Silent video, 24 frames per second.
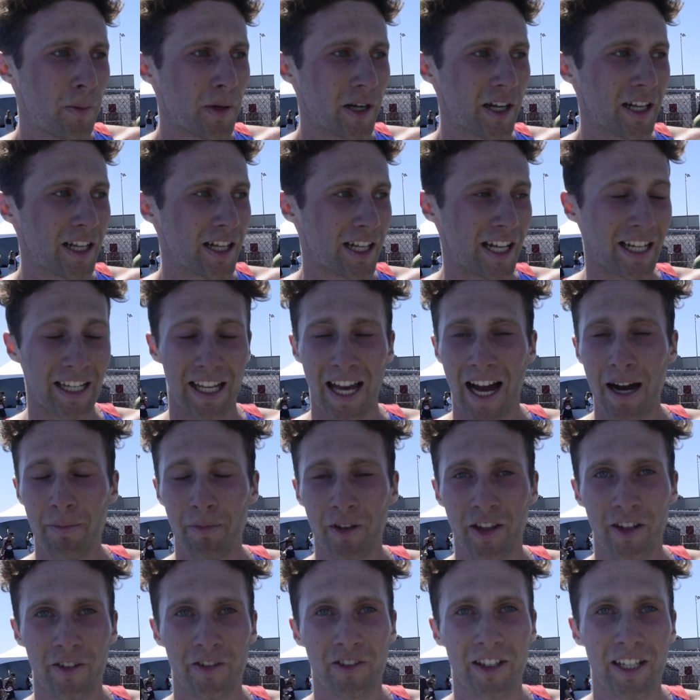put a gap
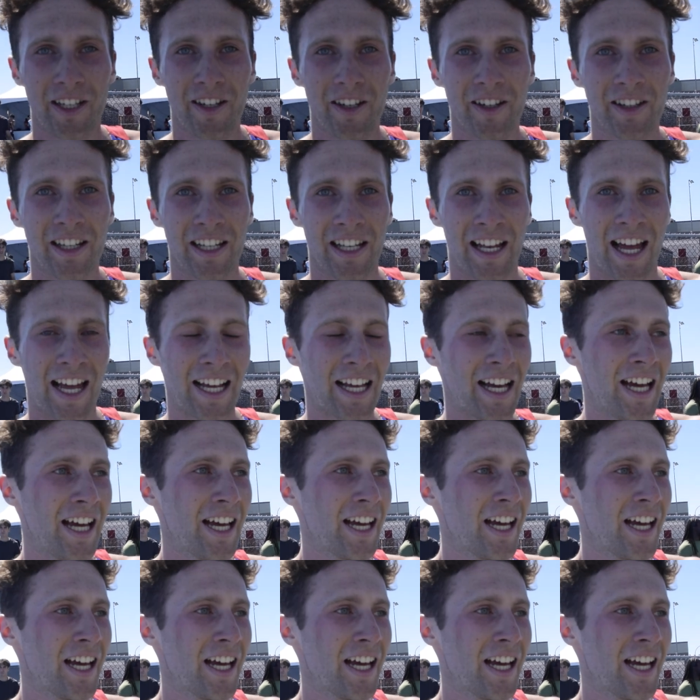on the field and like